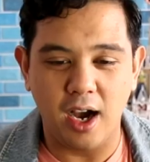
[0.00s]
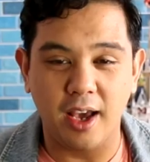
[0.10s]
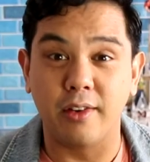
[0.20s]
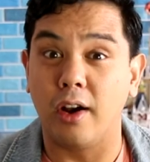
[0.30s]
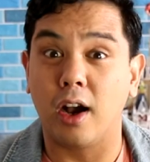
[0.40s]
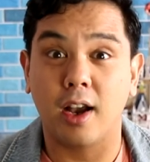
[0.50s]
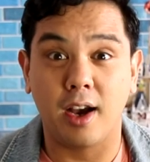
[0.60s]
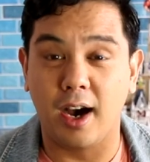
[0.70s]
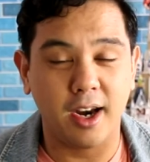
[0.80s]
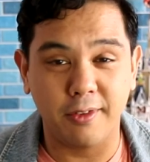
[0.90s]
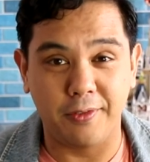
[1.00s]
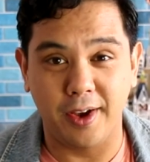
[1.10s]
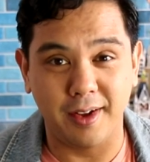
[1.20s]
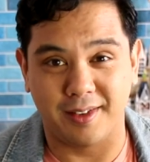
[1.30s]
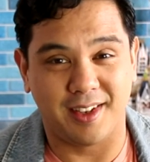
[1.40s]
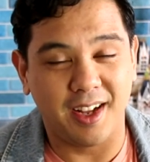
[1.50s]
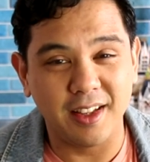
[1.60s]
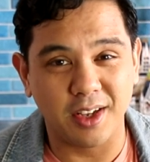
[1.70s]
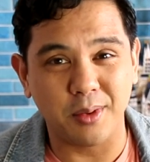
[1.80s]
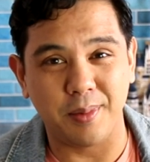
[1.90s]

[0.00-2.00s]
I kind of failed a little